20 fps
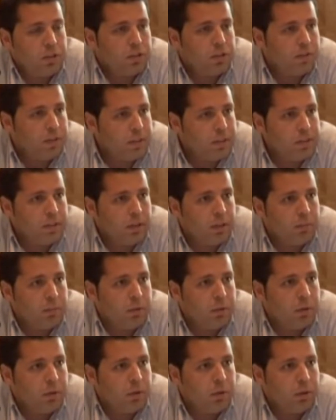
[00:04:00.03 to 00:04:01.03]
streets of
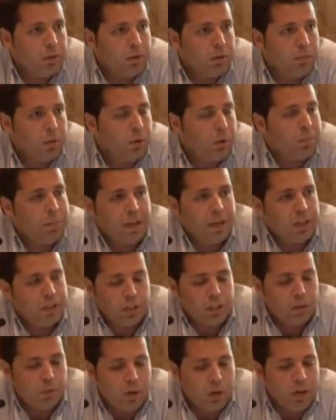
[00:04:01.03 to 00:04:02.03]
Istanbul or
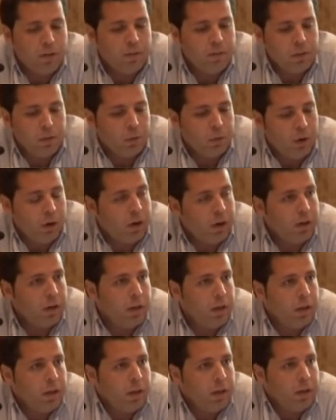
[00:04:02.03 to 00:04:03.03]
Beijing, wherever you are,
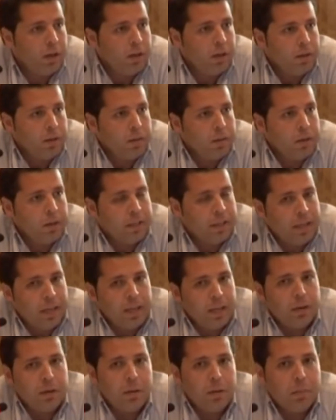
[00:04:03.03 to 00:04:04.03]

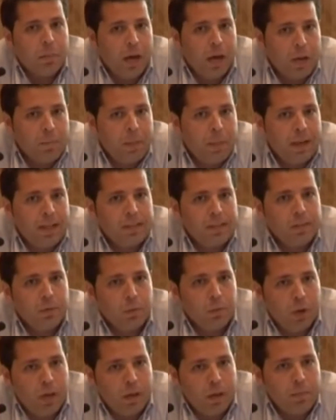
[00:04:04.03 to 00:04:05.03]
can bypass the
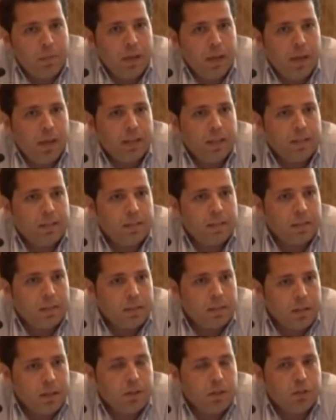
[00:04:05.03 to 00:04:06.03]
web and
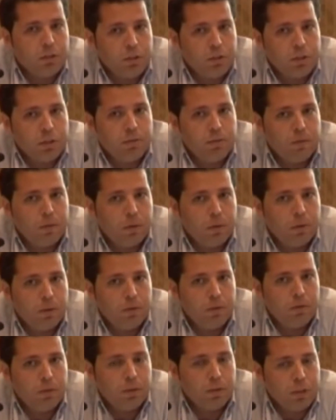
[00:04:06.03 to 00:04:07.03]
start searching
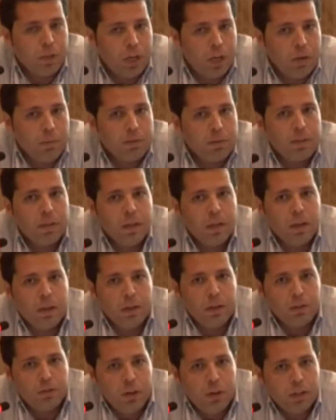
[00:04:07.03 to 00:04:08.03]
for jobs
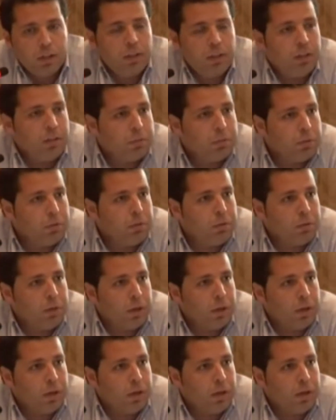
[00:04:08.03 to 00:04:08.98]
directly through